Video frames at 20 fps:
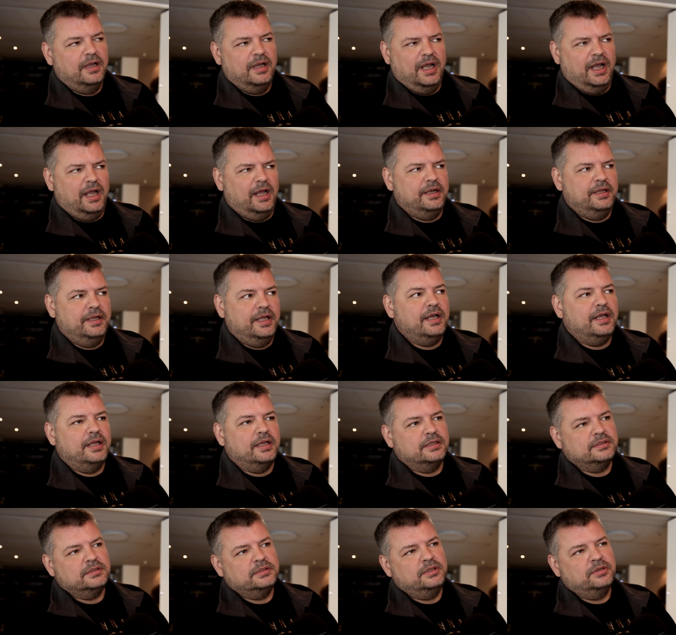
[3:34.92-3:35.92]
And
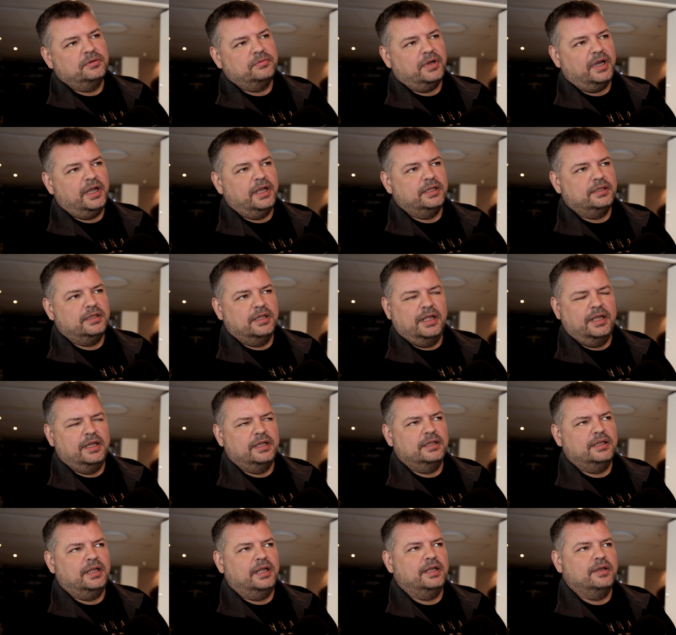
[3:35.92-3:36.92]
yeah, you're right. Like
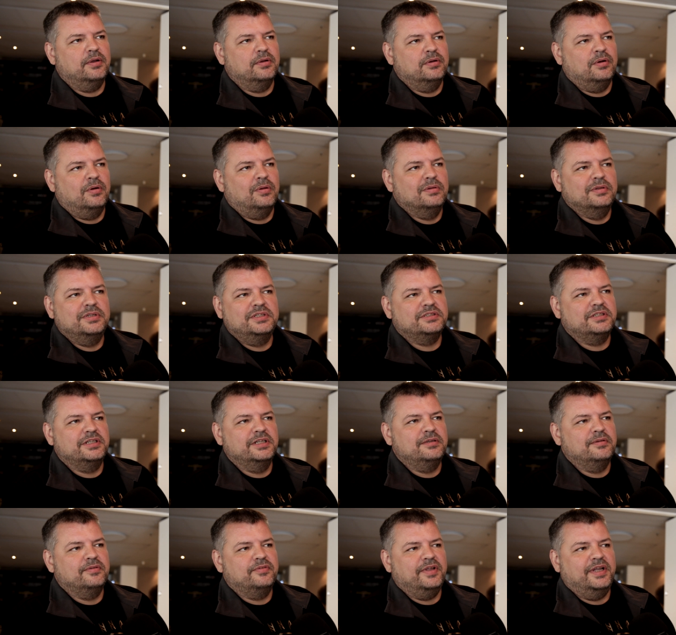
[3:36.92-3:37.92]
like all these
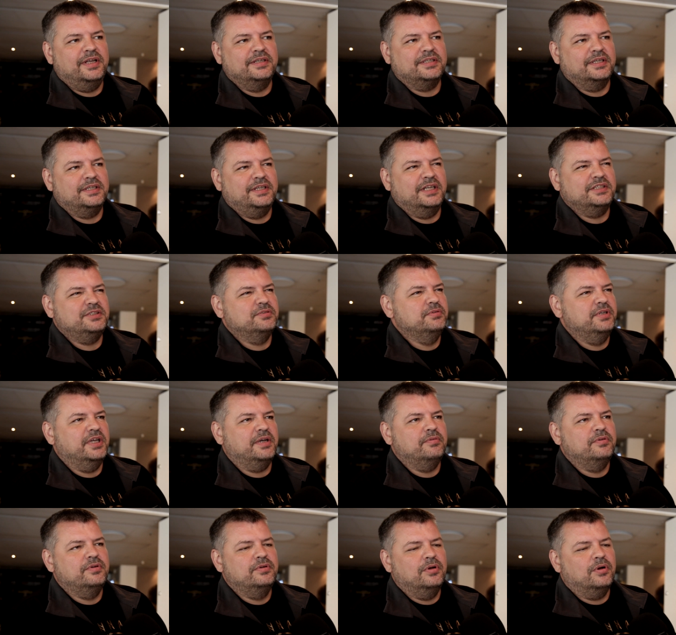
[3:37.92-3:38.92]
little things. I guess you
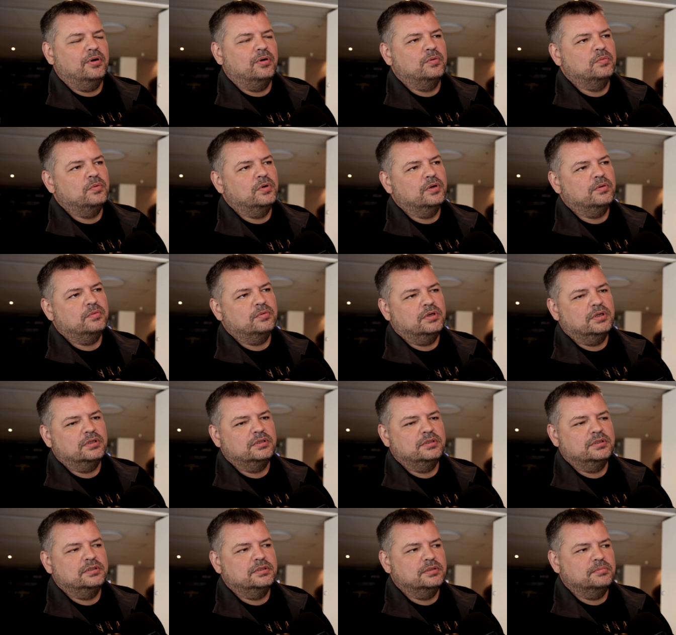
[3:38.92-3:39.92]
never know what what
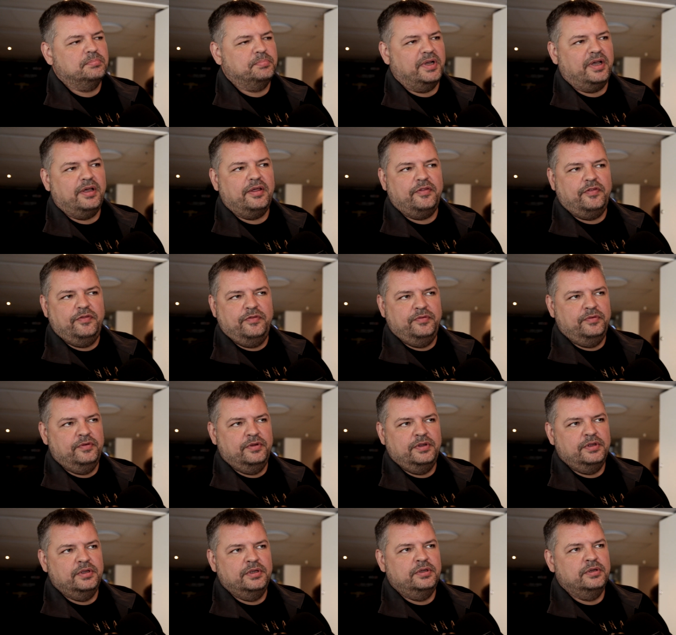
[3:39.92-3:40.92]
uh, path
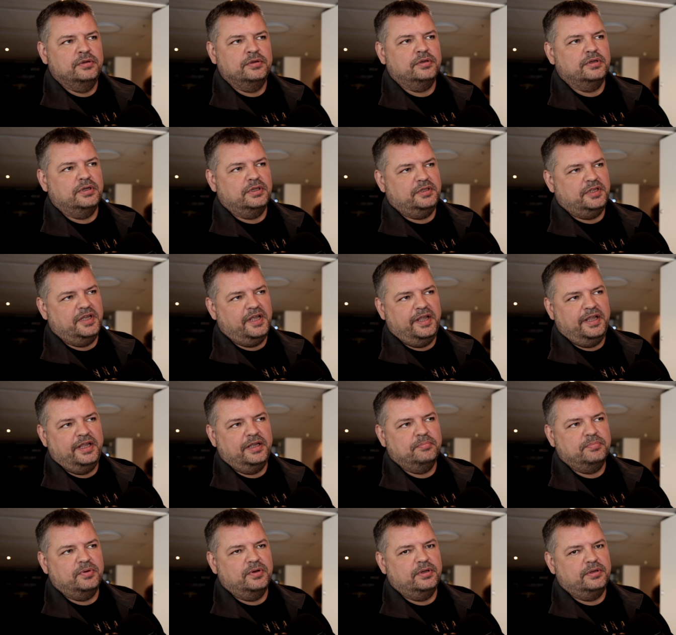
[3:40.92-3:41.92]
you're gonna
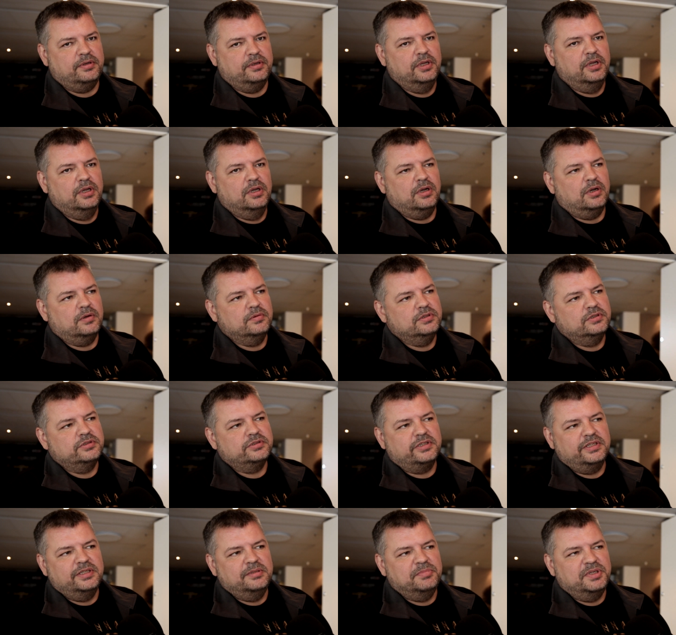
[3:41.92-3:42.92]
take. But
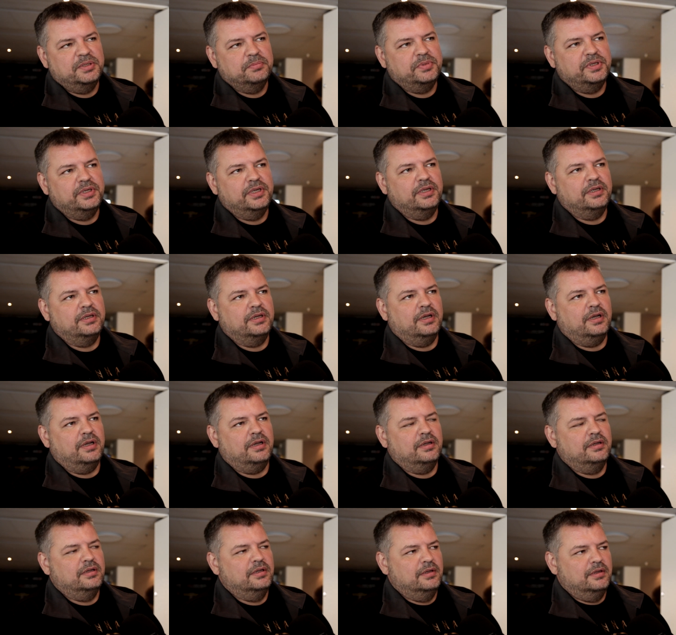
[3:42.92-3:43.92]
obviously, me being
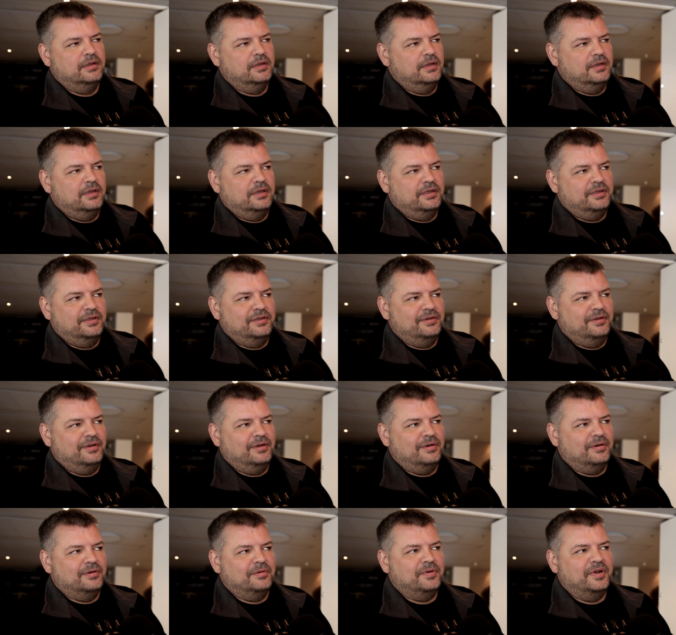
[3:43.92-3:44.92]
uh, you
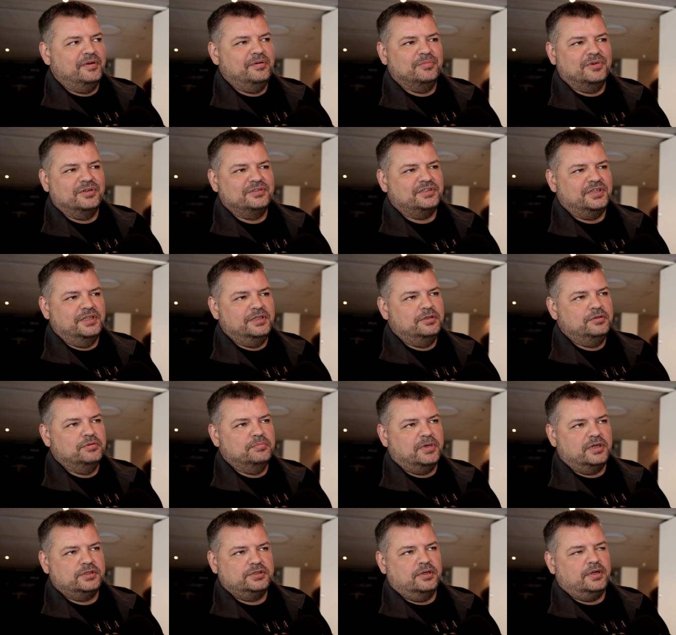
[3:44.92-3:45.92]
know very much into
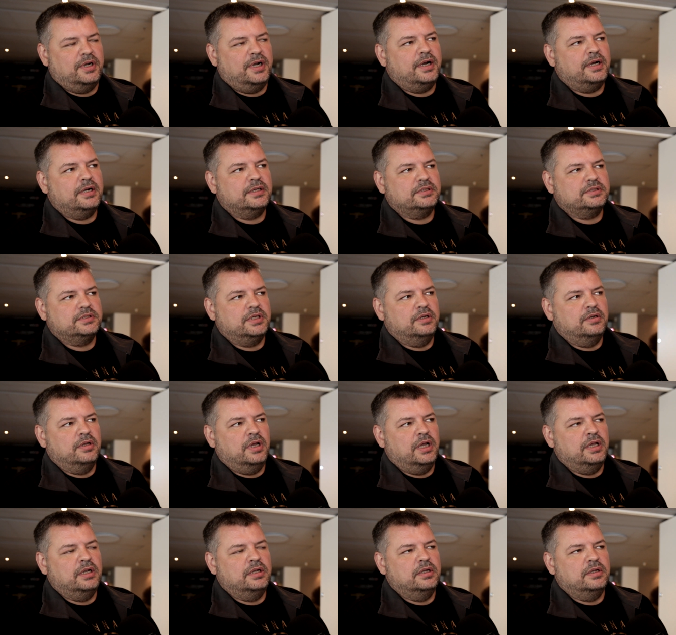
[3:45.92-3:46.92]
martial arts and
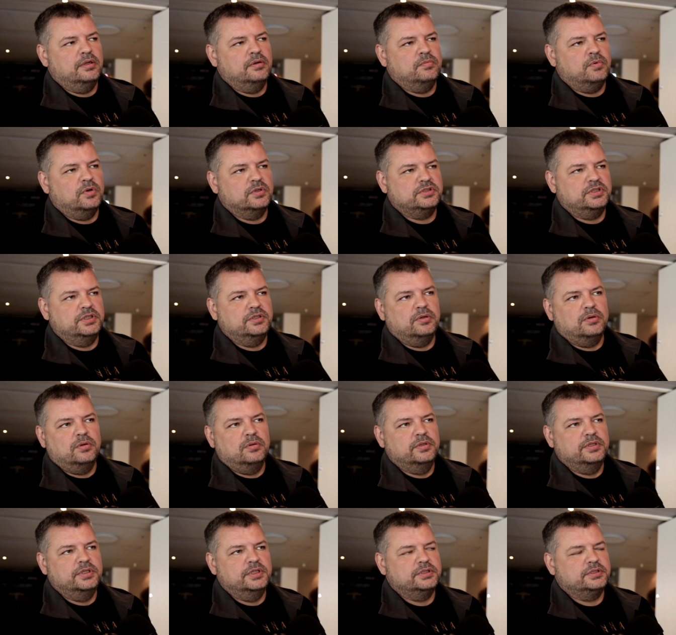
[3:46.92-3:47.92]
and uh, watching
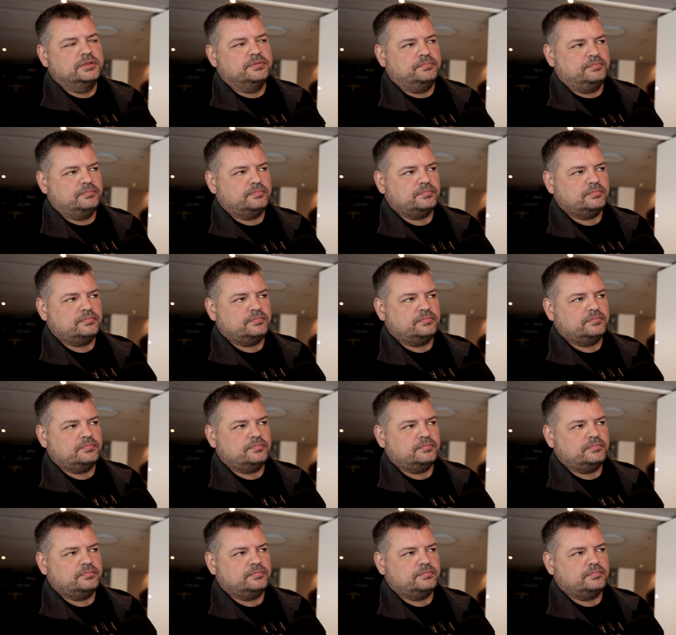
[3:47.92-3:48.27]
all these